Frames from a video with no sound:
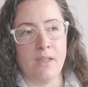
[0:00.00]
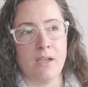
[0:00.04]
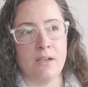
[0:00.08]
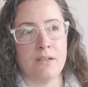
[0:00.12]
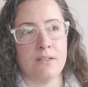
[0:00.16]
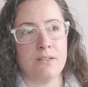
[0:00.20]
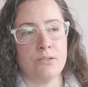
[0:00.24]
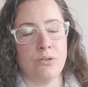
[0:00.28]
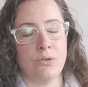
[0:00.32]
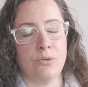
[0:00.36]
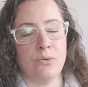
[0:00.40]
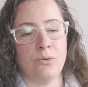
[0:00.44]

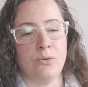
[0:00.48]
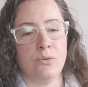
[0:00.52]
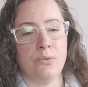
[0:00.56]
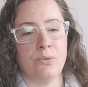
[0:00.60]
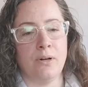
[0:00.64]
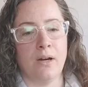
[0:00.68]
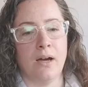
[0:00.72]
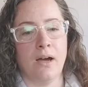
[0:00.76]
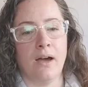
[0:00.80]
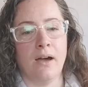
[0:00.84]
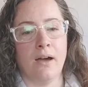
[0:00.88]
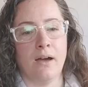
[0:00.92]
So
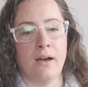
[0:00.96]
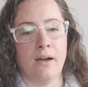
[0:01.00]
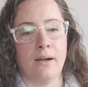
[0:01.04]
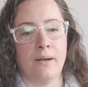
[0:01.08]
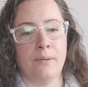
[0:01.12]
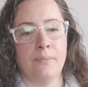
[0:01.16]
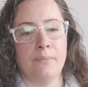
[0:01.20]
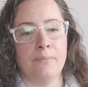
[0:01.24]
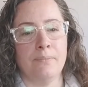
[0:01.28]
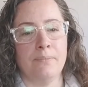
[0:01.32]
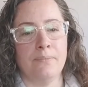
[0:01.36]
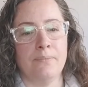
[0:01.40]

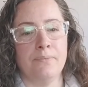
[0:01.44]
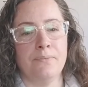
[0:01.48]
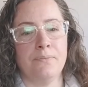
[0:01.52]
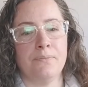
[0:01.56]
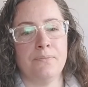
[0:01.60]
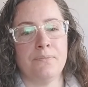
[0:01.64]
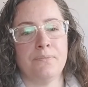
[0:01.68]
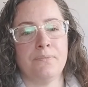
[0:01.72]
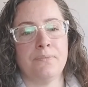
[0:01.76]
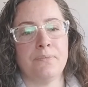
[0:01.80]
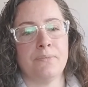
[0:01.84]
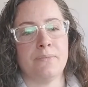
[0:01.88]

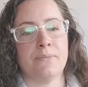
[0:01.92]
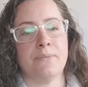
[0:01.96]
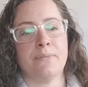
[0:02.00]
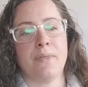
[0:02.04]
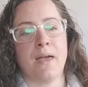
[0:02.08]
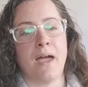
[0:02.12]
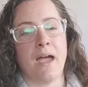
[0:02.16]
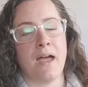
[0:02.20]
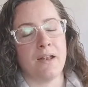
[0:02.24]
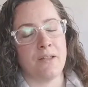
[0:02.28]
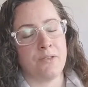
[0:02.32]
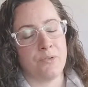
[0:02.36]

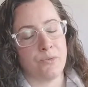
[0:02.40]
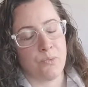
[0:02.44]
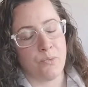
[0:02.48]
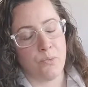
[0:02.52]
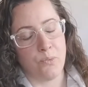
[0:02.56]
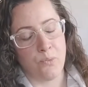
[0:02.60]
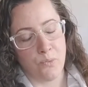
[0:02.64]
that is